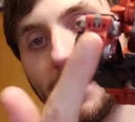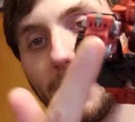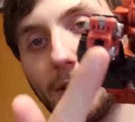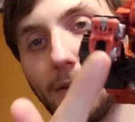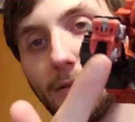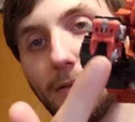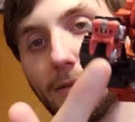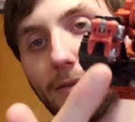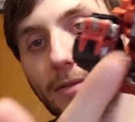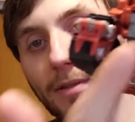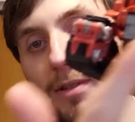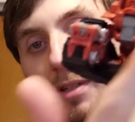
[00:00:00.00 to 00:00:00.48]

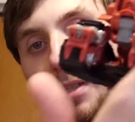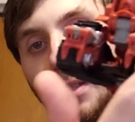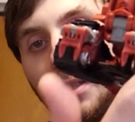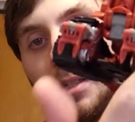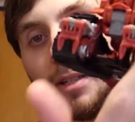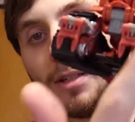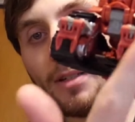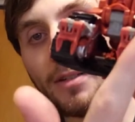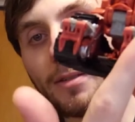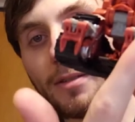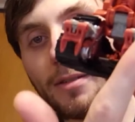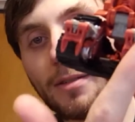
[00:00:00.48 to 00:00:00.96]
out
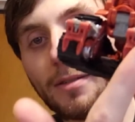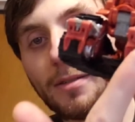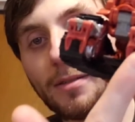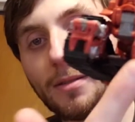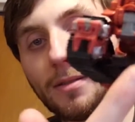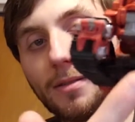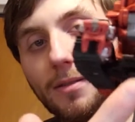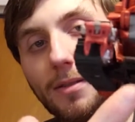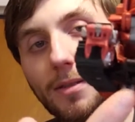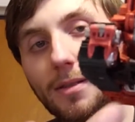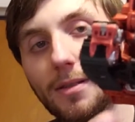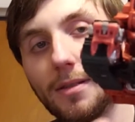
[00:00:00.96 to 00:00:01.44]
here.
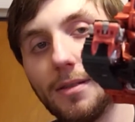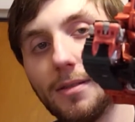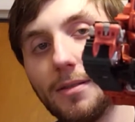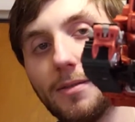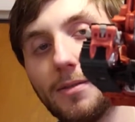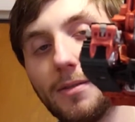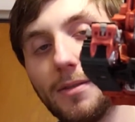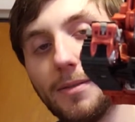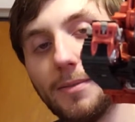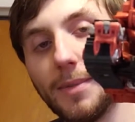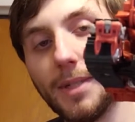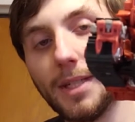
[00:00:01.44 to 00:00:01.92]
So
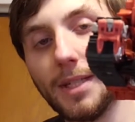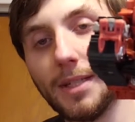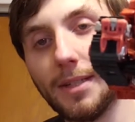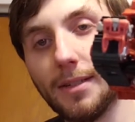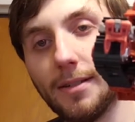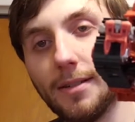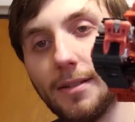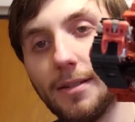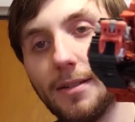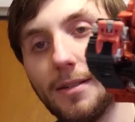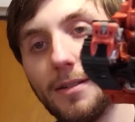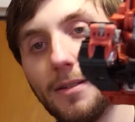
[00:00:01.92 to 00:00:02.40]
I mean,